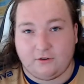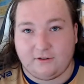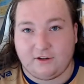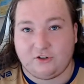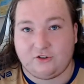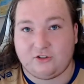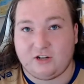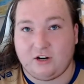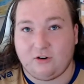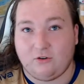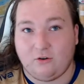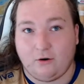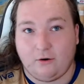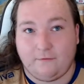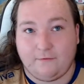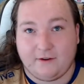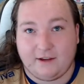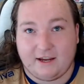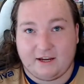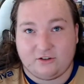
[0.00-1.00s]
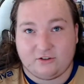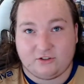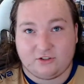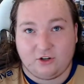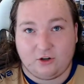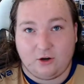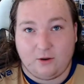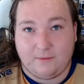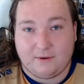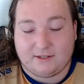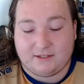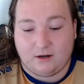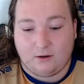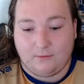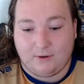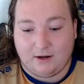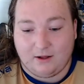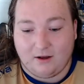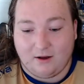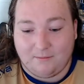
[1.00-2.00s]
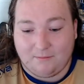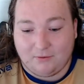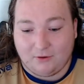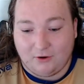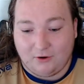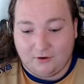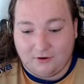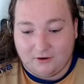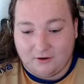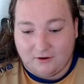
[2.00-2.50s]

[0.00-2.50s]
channel notifications so you don't miss it. I'm going to upload